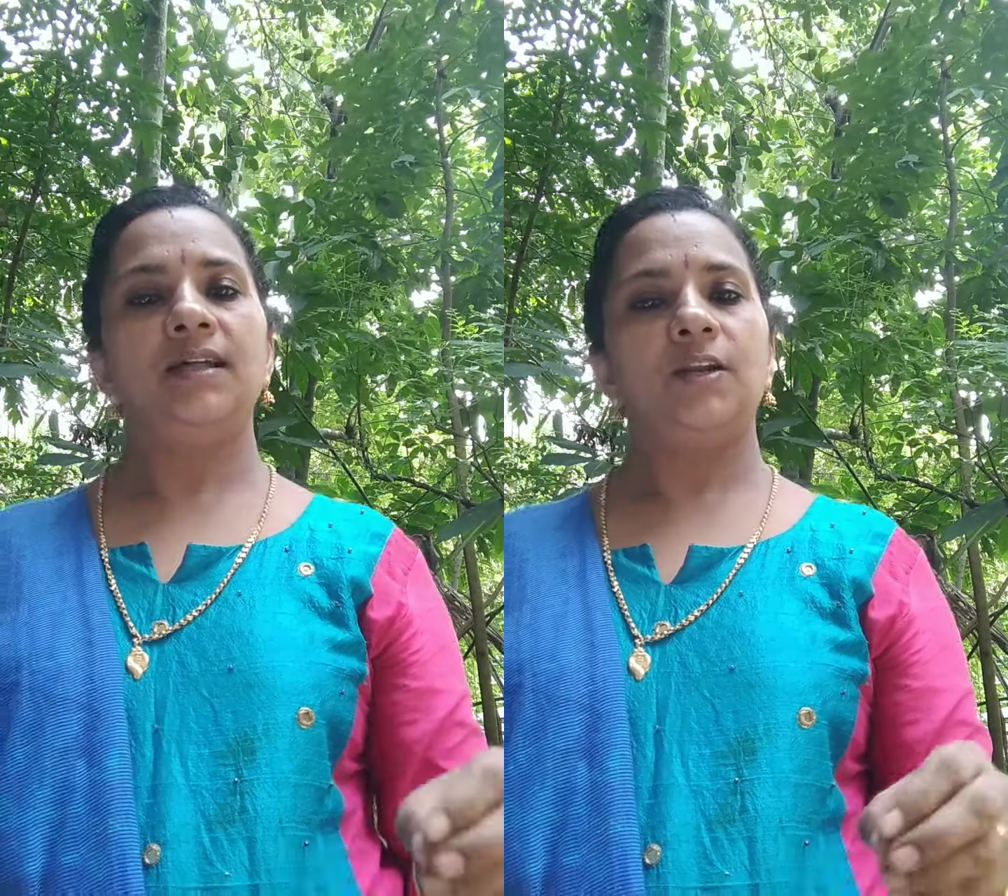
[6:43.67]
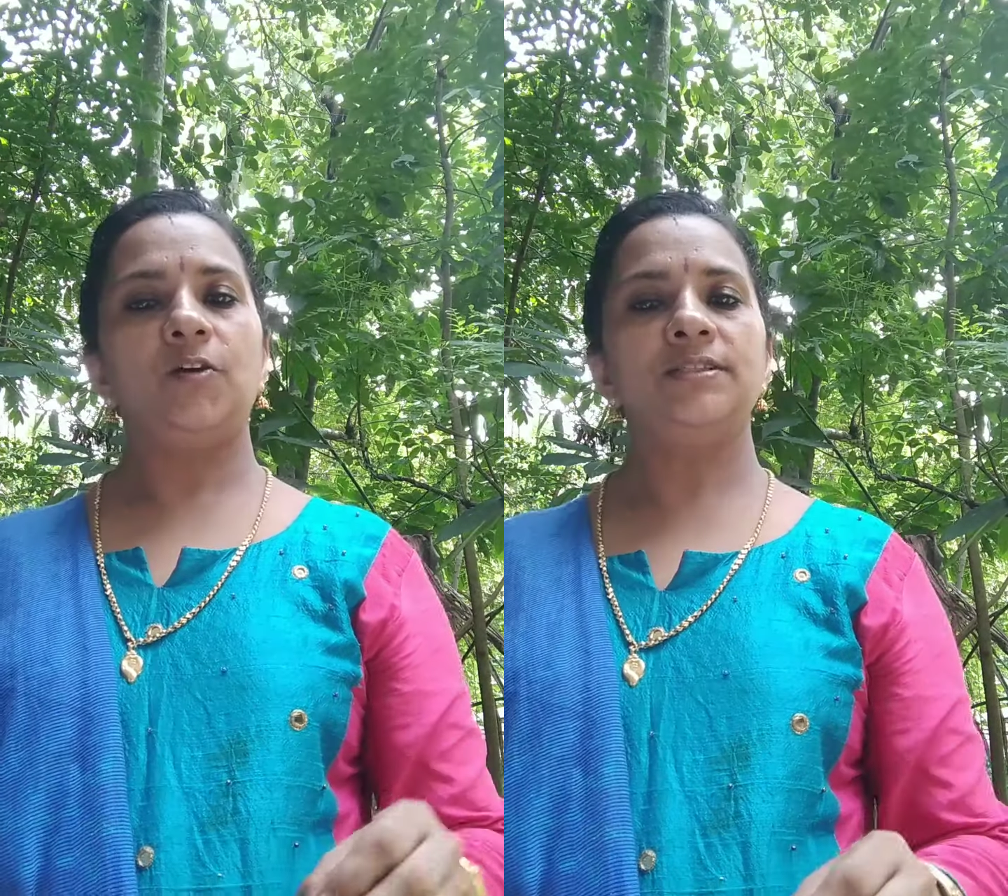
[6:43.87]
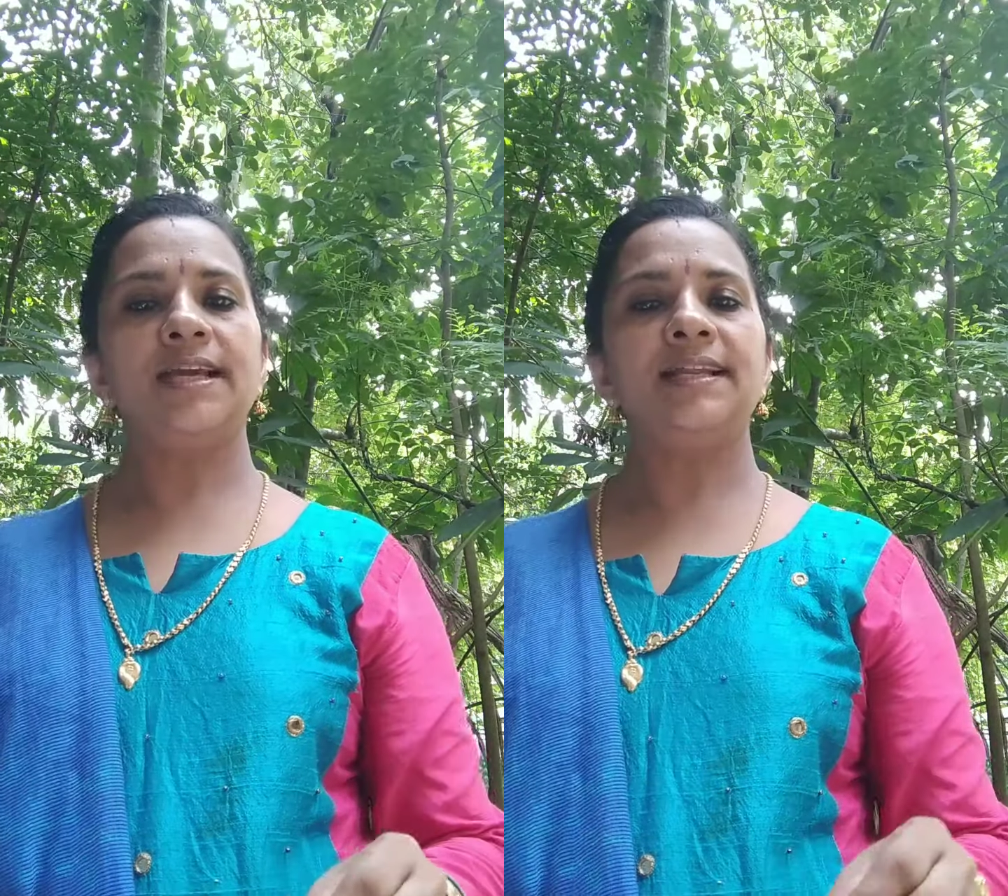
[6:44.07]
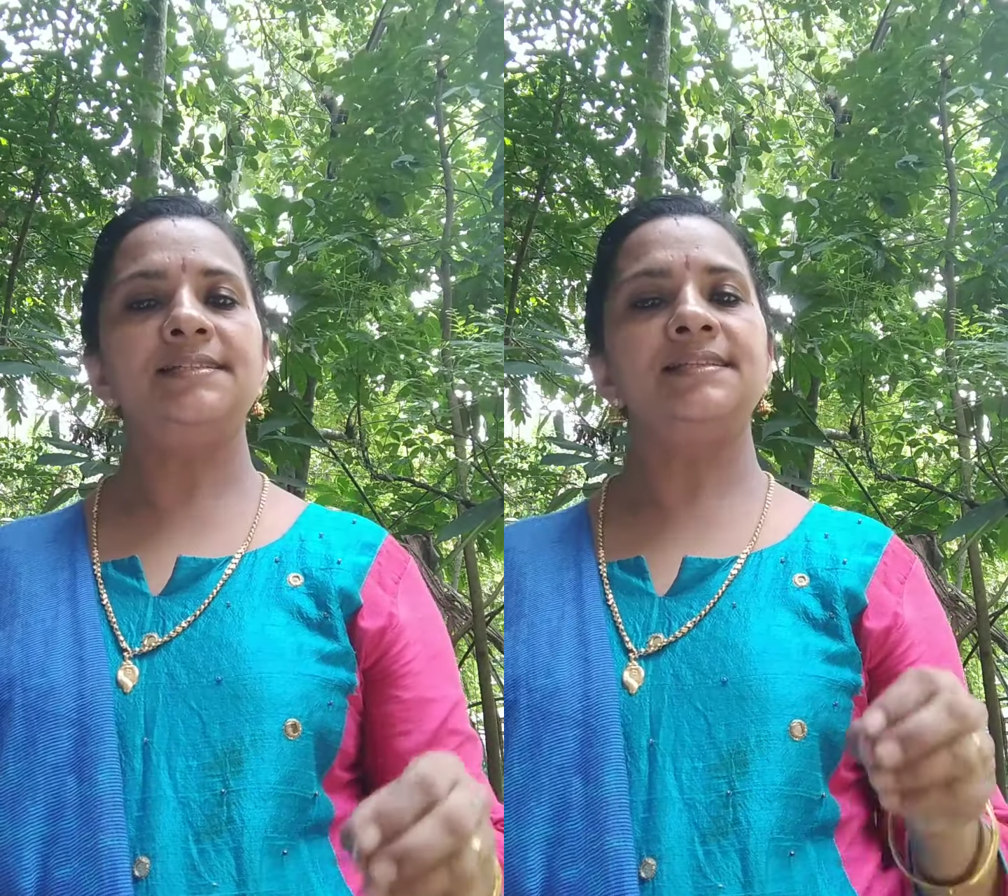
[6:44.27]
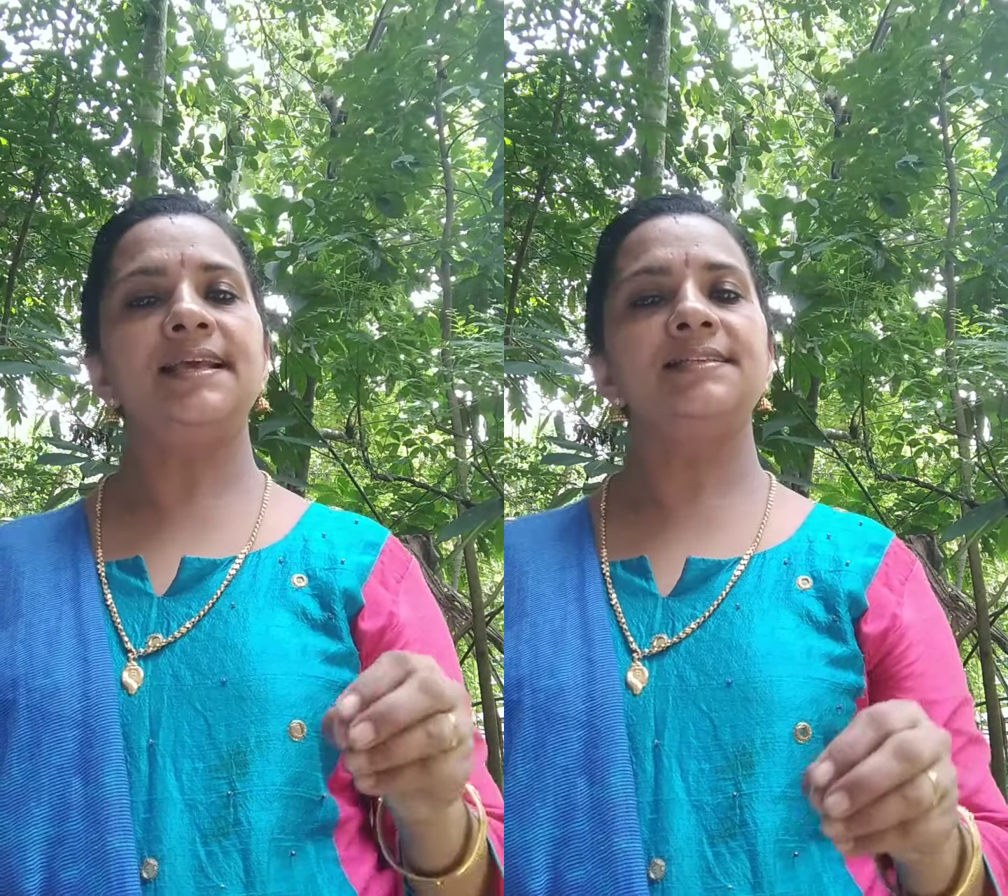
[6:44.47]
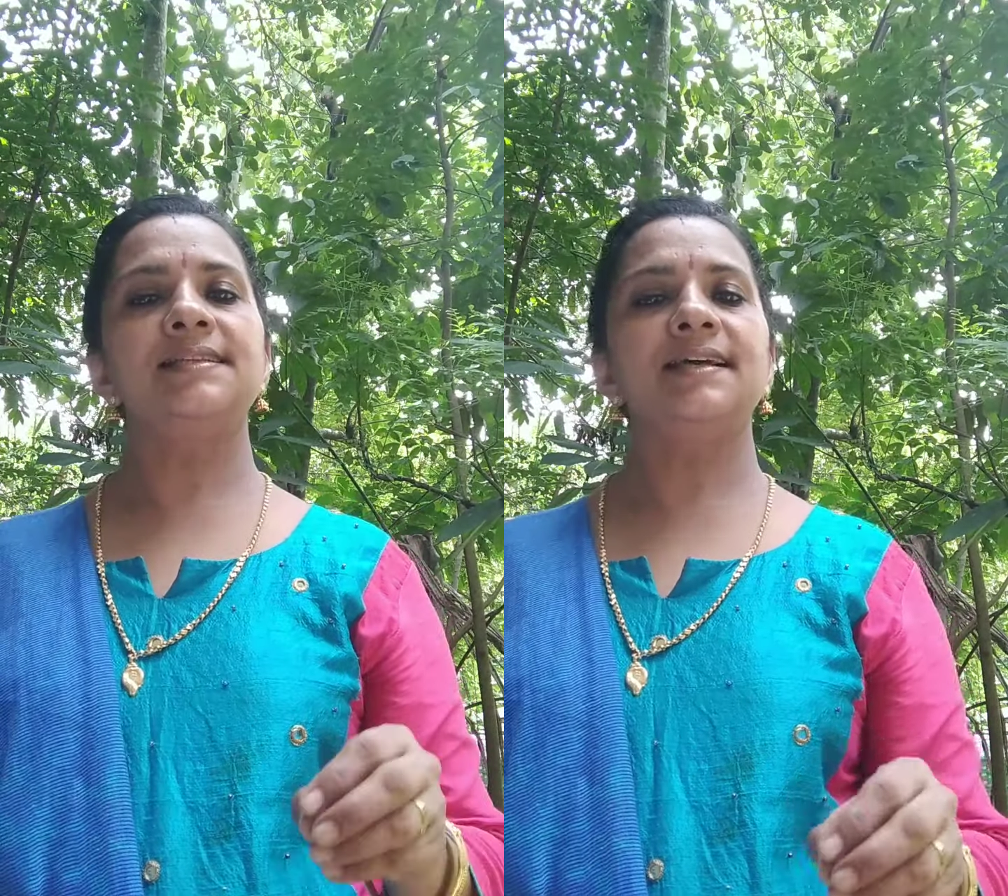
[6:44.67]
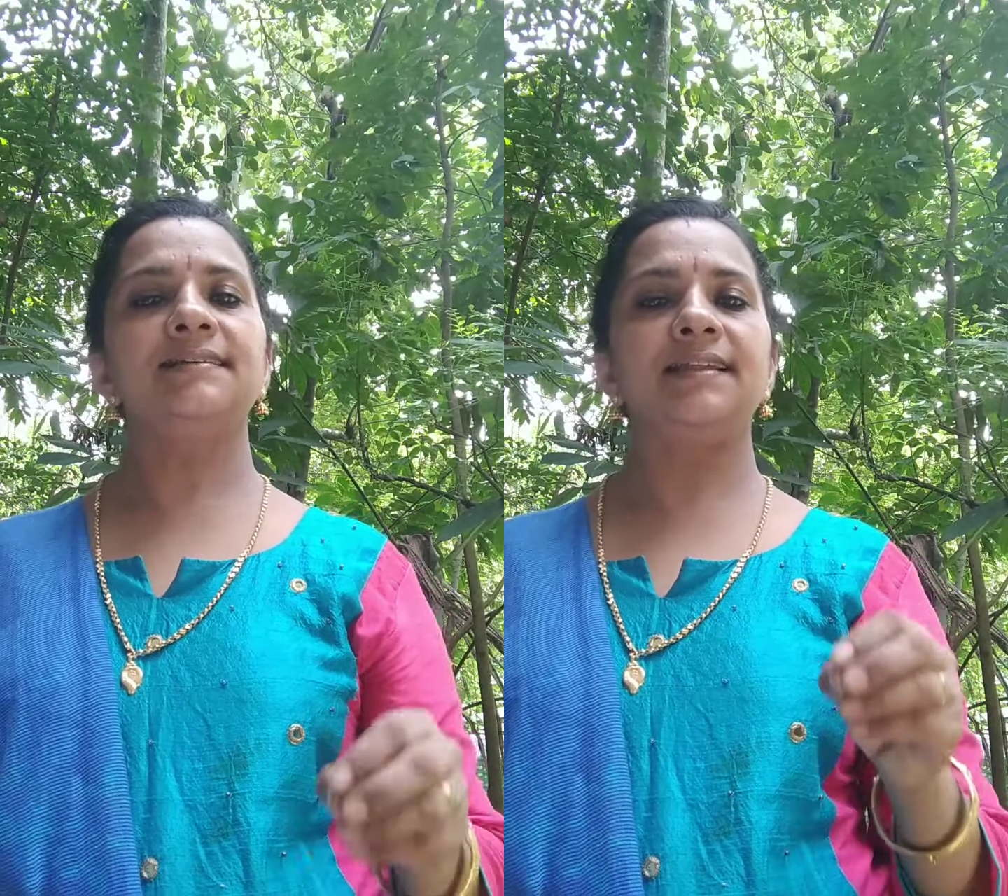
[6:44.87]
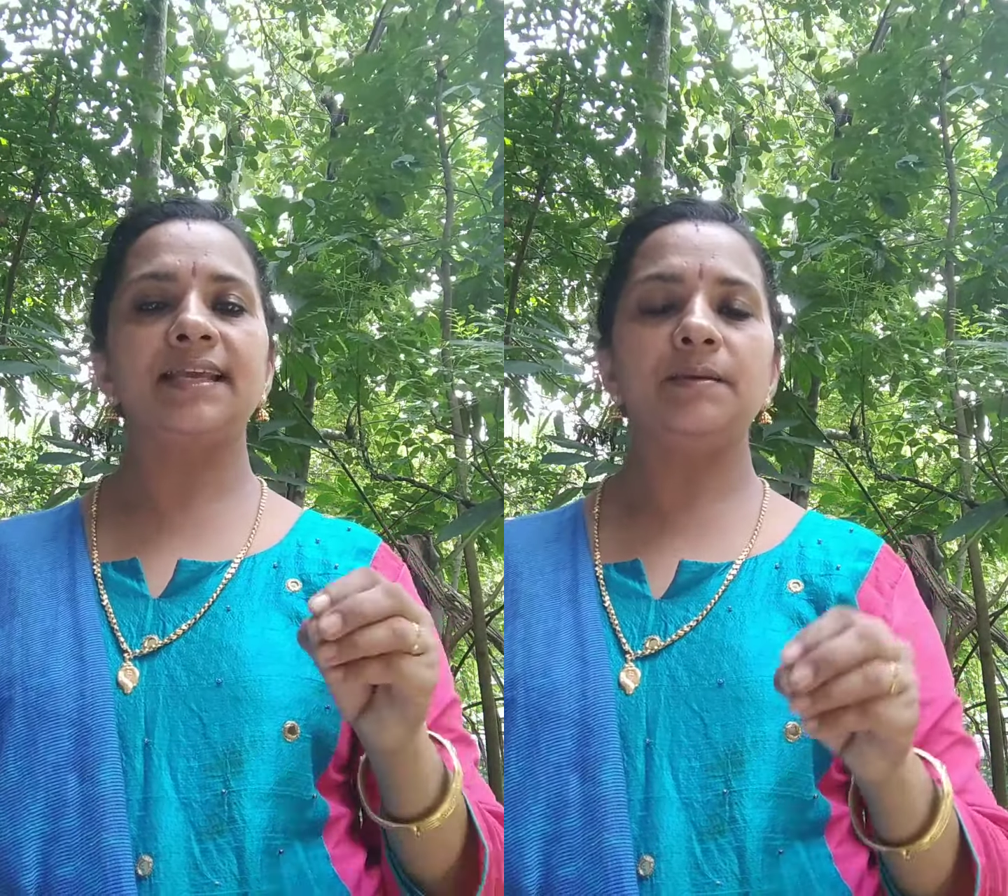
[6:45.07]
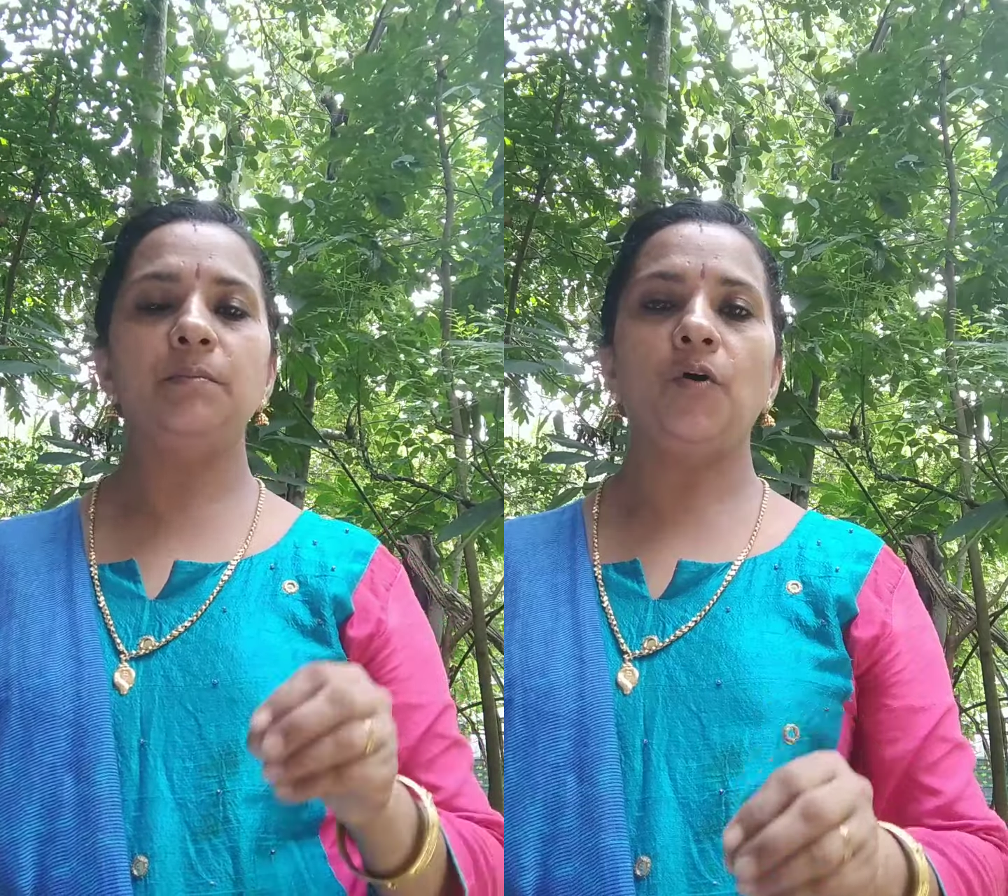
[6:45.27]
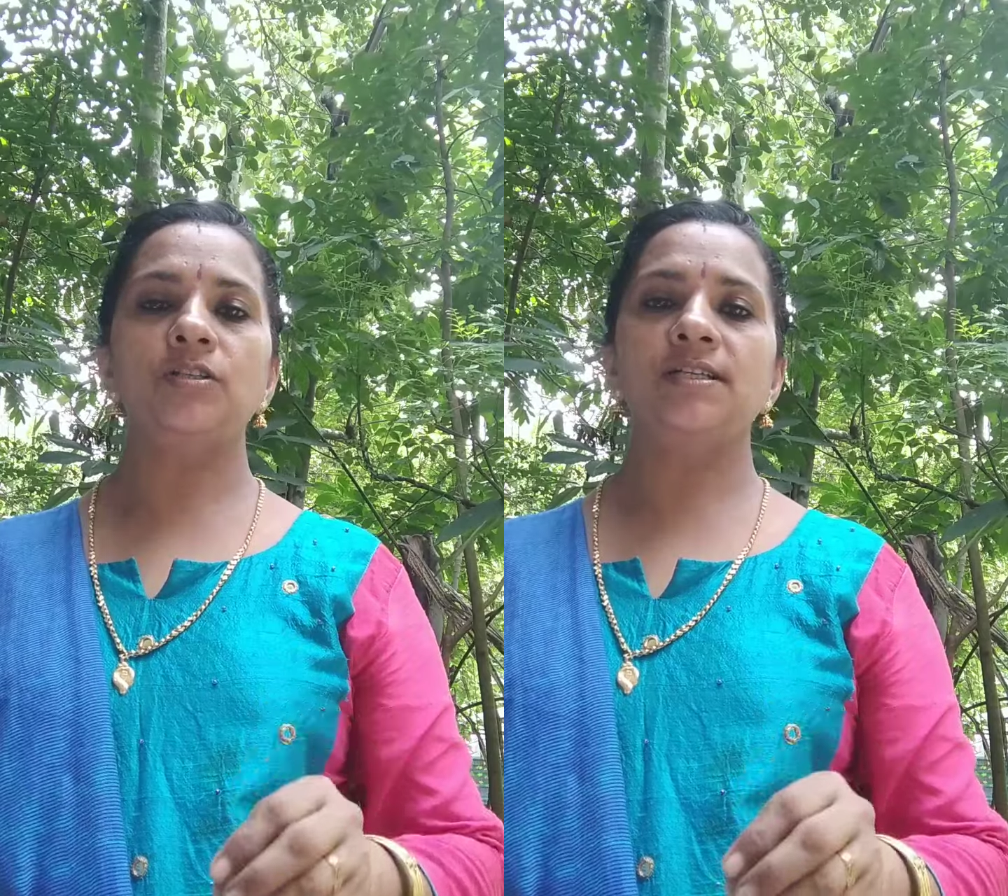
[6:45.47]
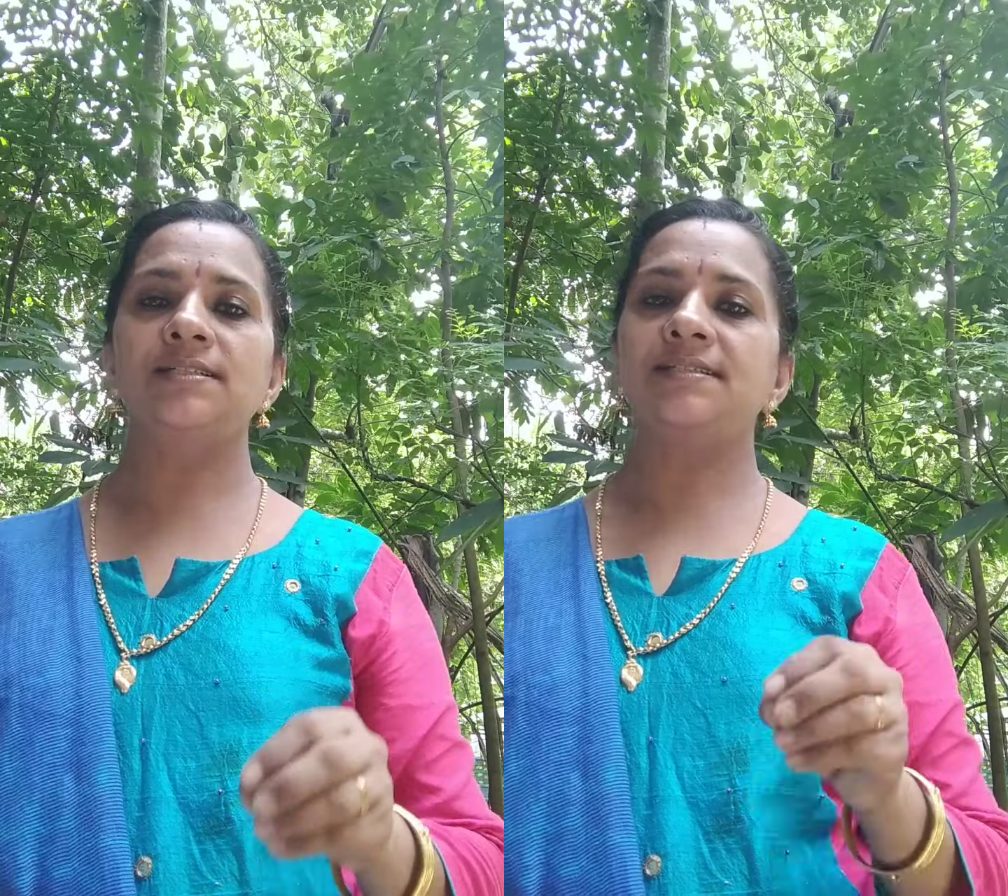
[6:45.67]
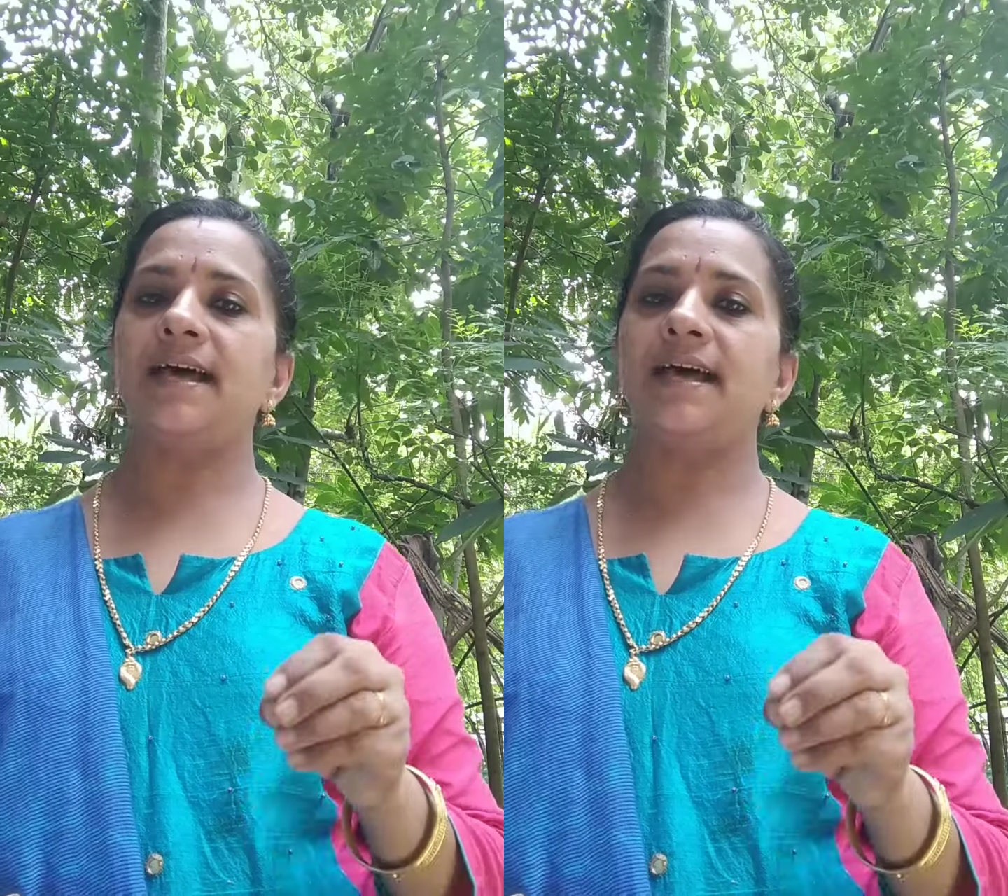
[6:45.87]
Longinus says that the emotions